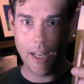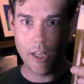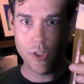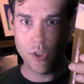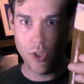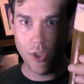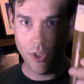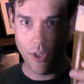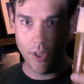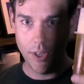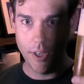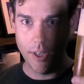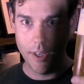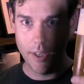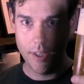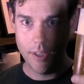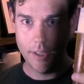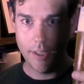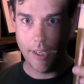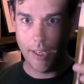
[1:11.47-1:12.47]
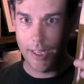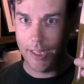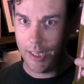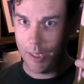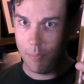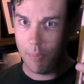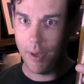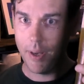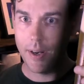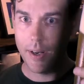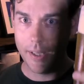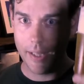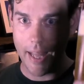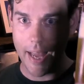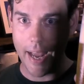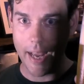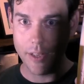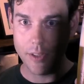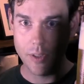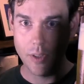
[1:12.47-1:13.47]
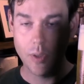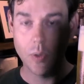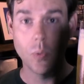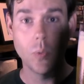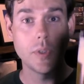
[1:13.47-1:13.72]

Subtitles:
as good in the better glass,